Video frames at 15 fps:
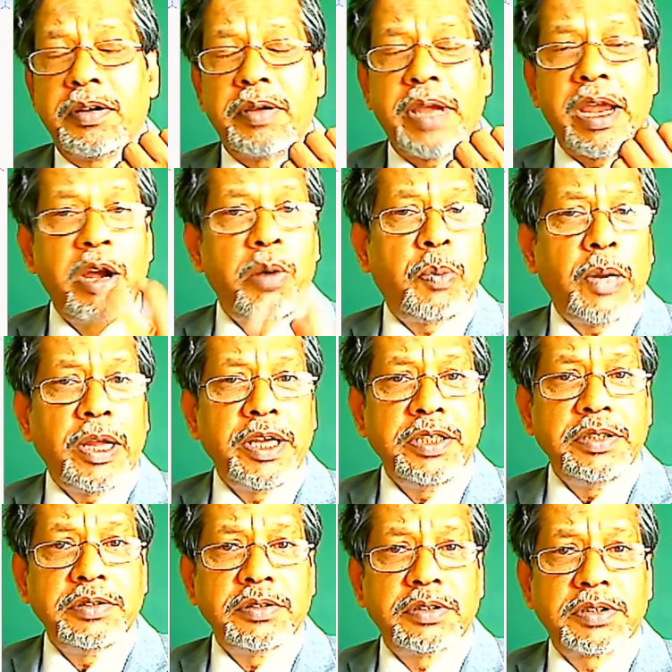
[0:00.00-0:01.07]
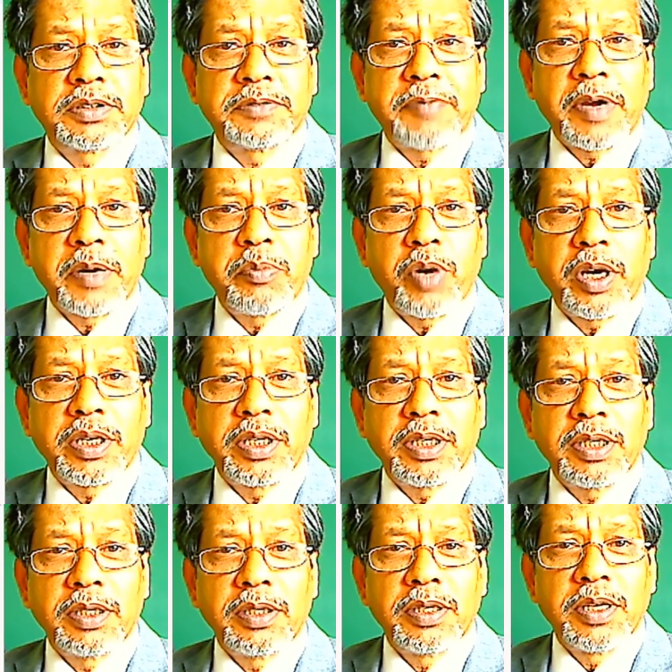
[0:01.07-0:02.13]
airplanes vibrating.
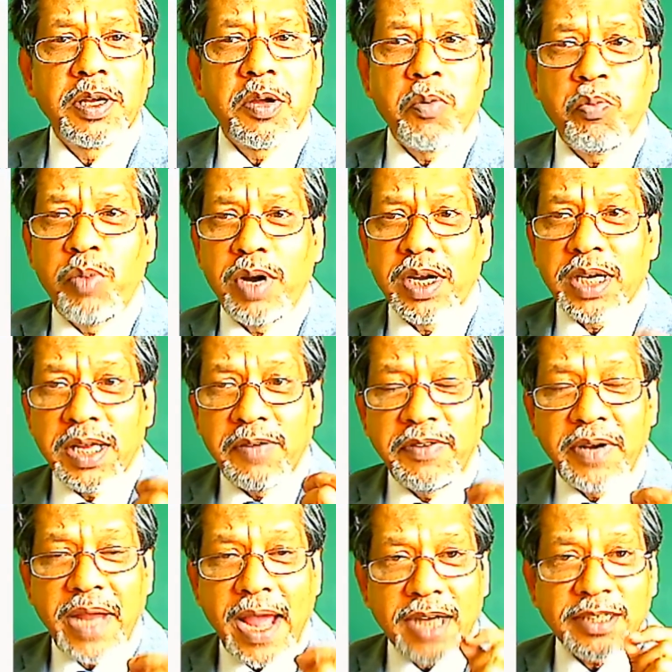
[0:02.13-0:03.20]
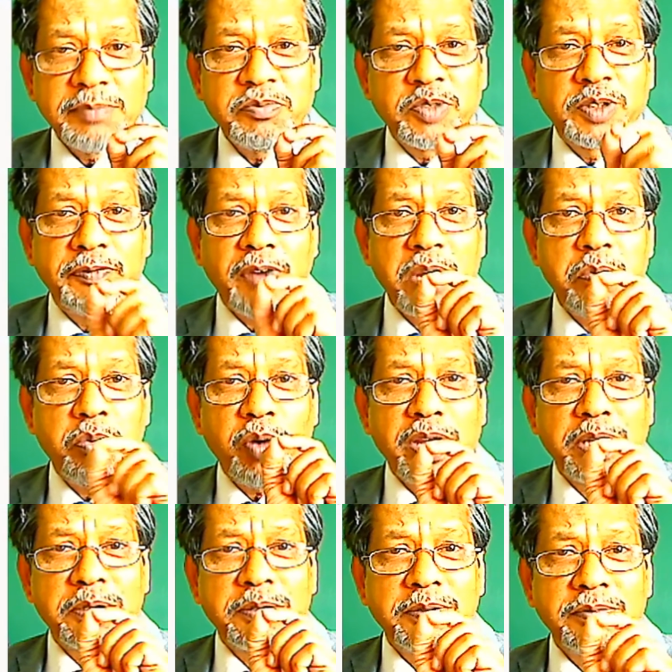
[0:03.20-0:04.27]
But even atoms
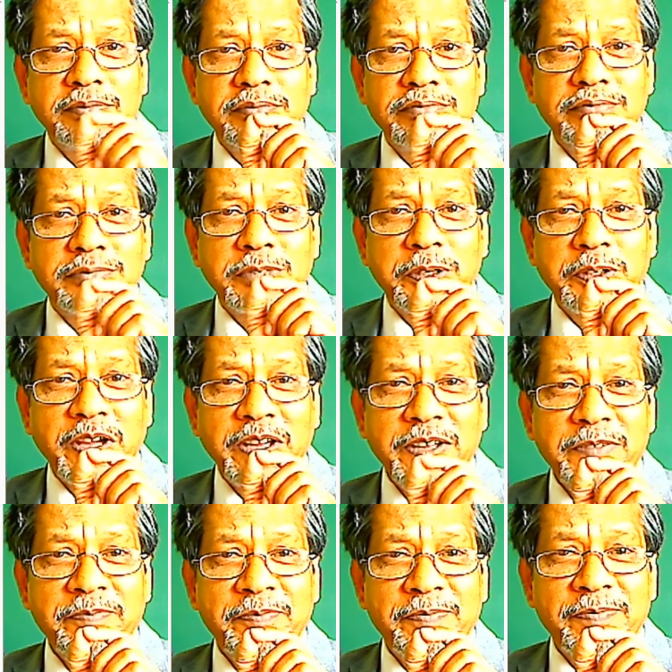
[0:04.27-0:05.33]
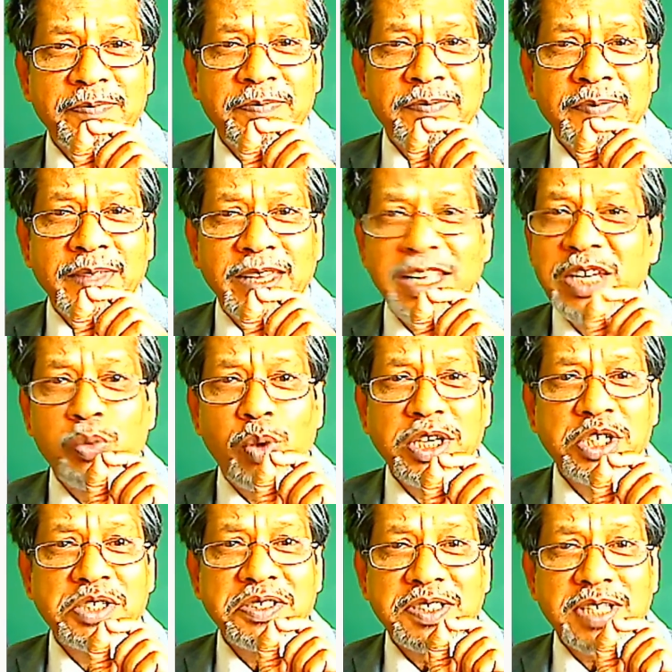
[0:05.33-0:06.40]
vibrate, okay?
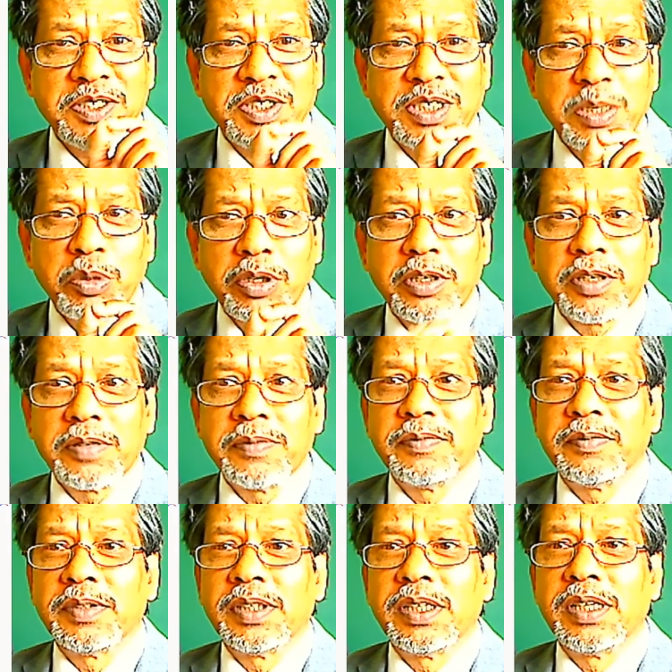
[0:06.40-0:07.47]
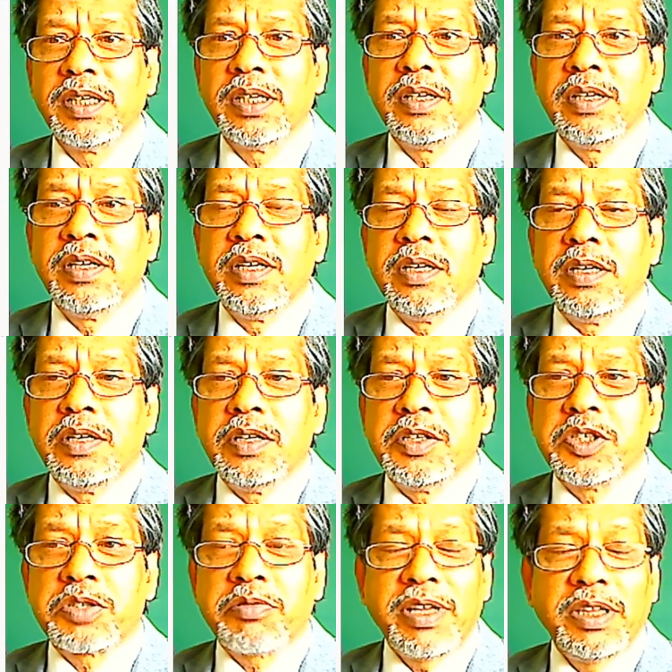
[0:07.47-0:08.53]
Equations are similar.
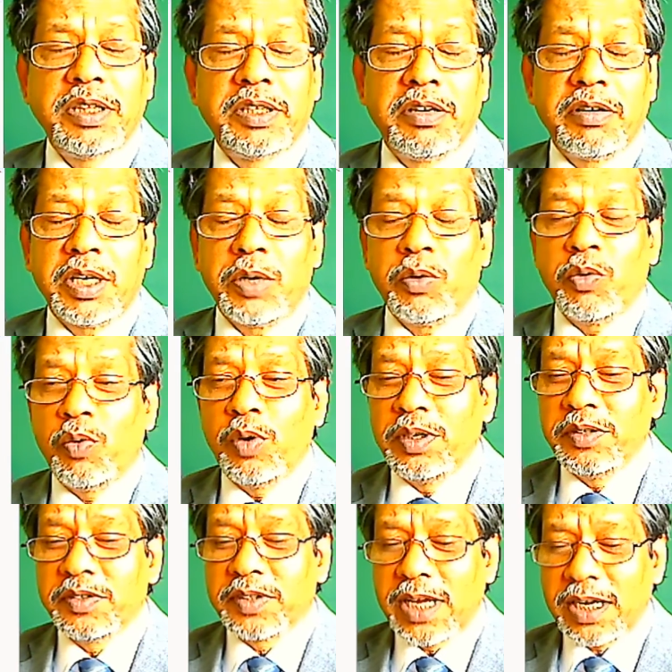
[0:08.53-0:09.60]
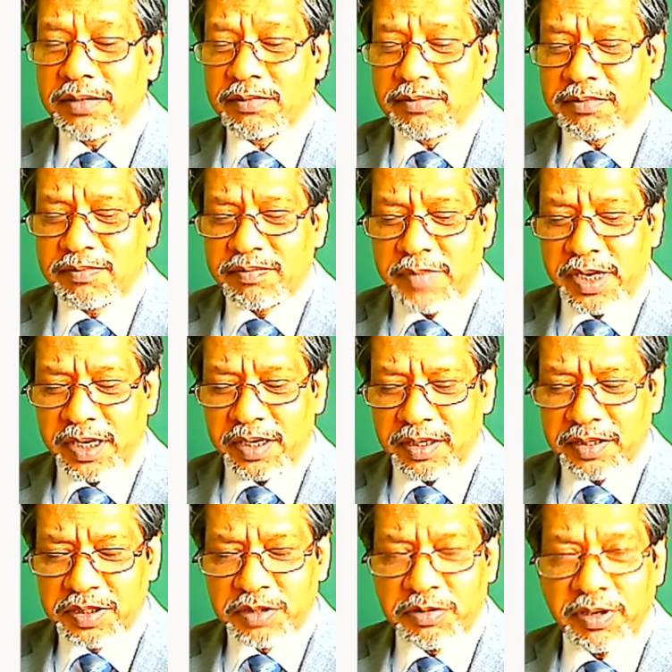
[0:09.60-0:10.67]
String theory, what does that
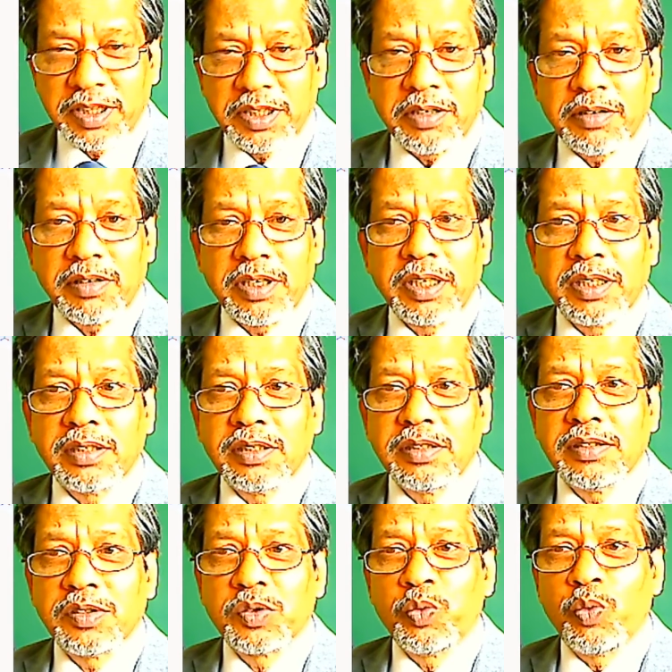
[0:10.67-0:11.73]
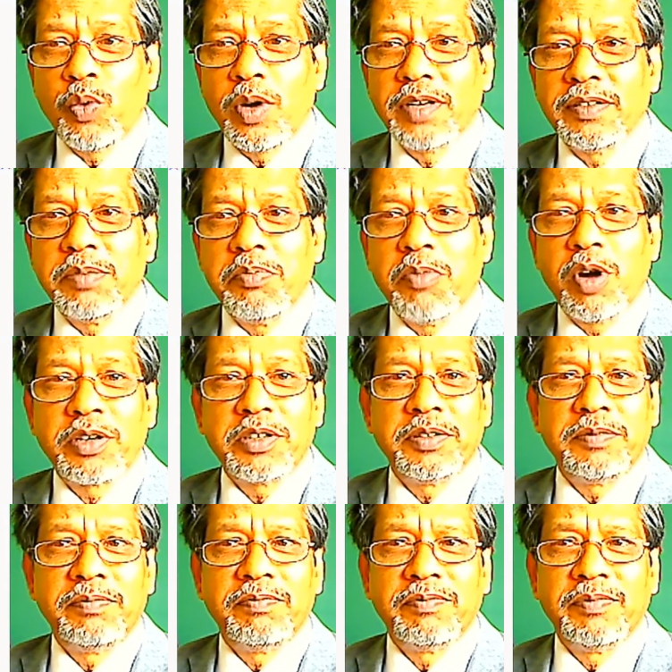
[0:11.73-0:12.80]
mean, string theory? This is one of the
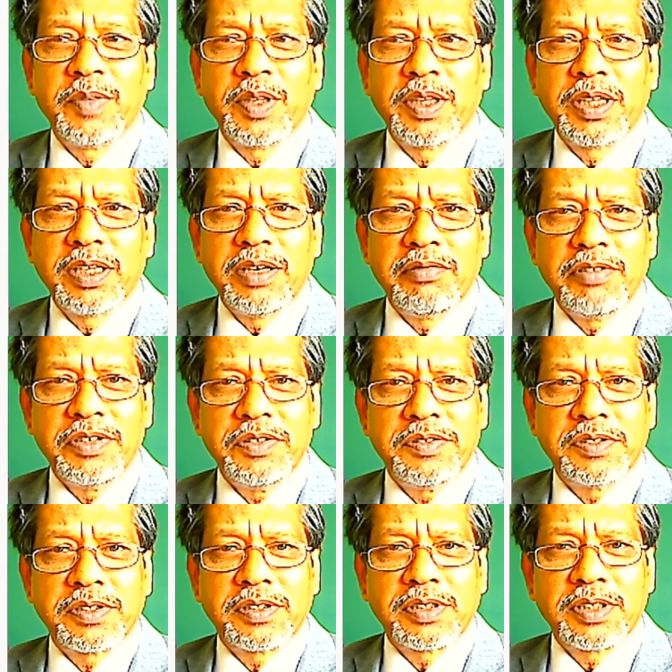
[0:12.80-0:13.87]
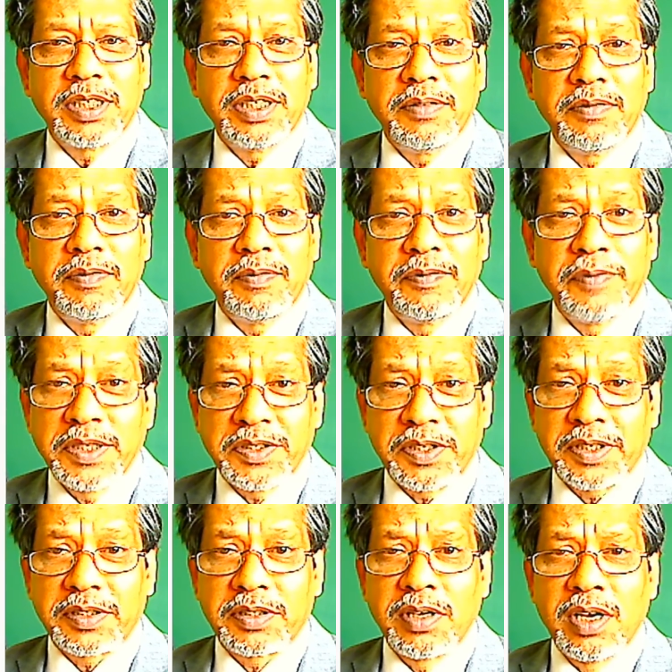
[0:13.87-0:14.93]
modern theories in
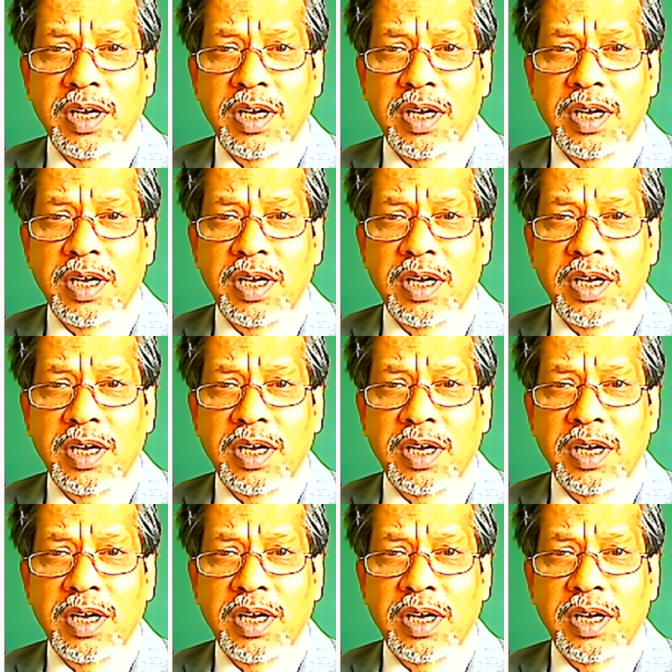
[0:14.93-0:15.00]
physics